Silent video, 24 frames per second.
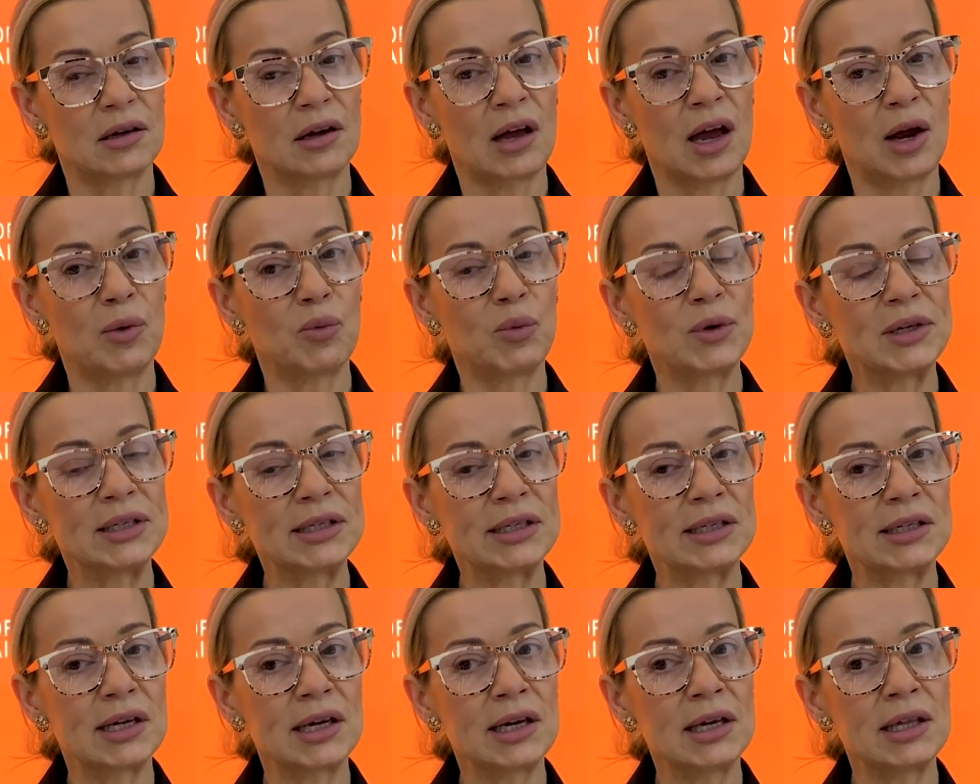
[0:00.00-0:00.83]
And we
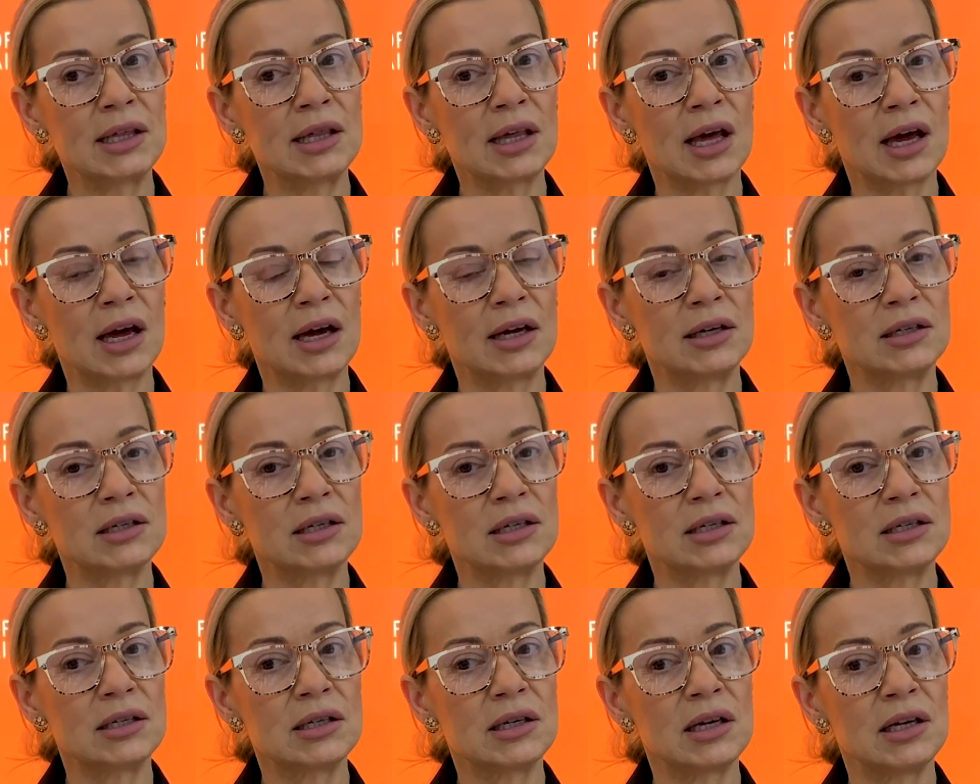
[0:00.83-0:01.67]
see that
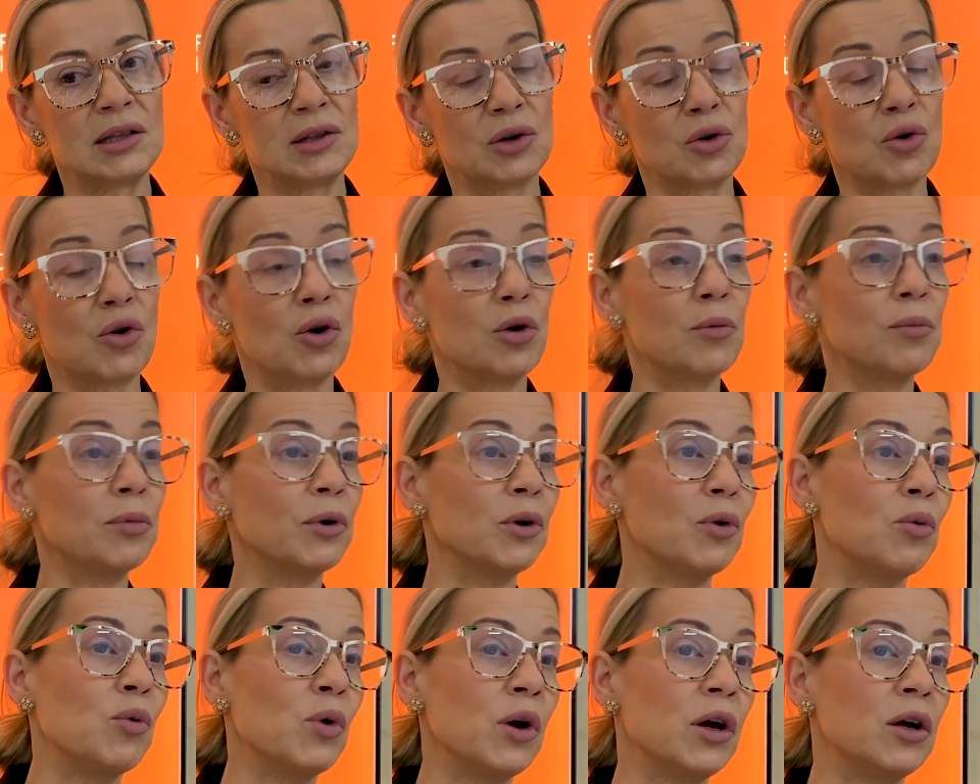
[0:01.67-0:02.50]
in the
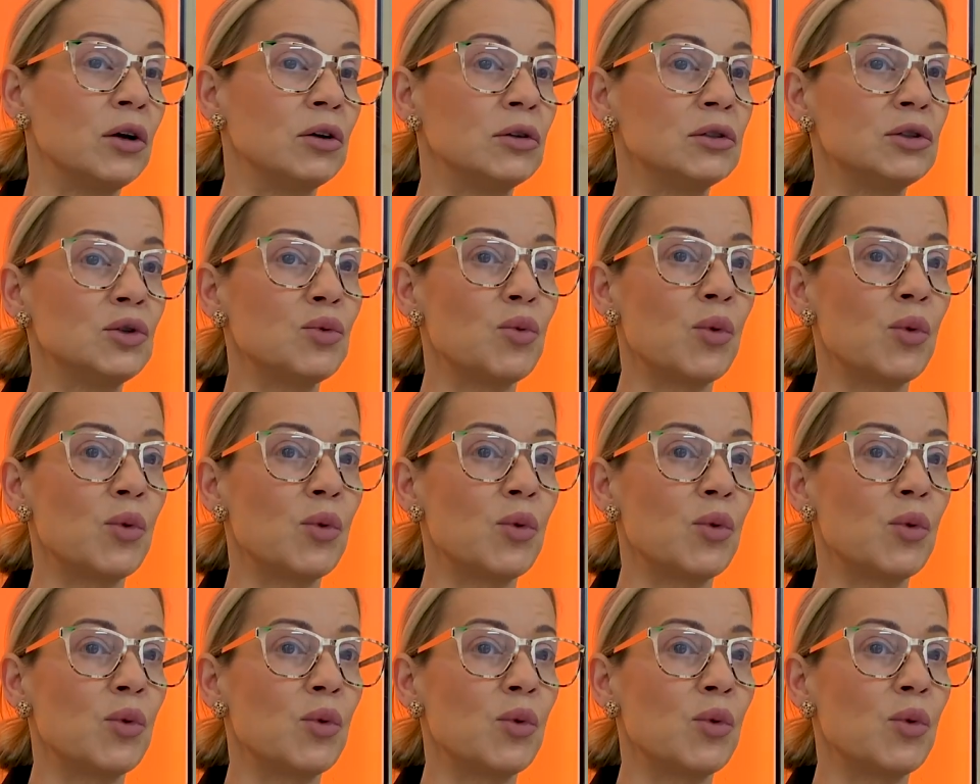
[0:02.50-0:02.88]
corporate world,